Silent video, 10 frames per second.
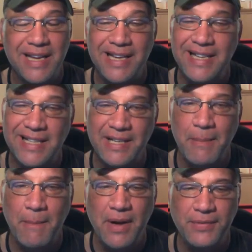He's going to
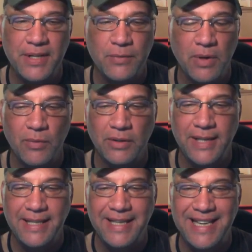bunt this one. We'll
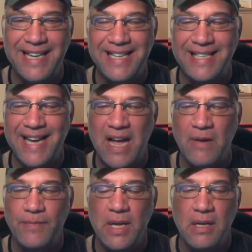take the easy
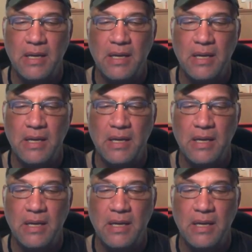out.